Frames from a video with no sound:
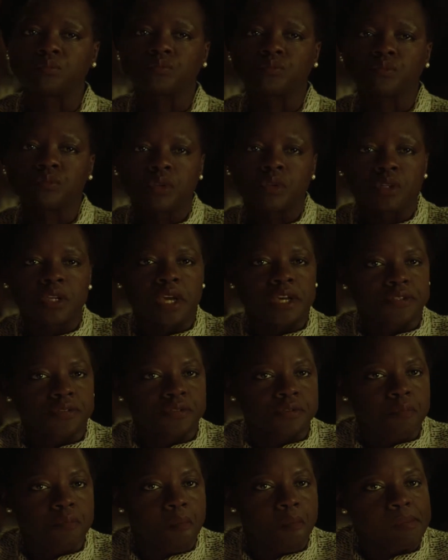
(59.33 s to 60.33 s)
matter to
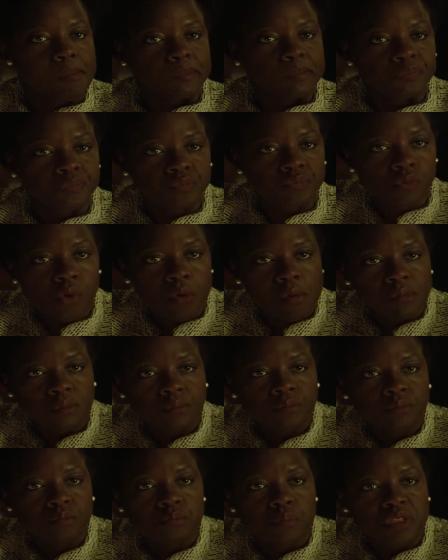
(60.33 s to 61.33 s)
Superman unless it was like
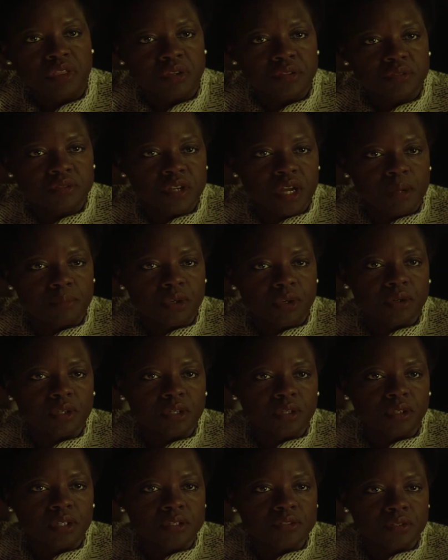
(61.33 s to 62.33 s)
kryptonite bullets or something
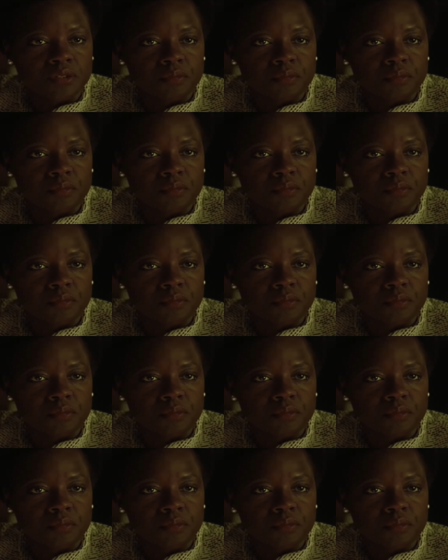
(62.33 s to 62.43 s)
like that.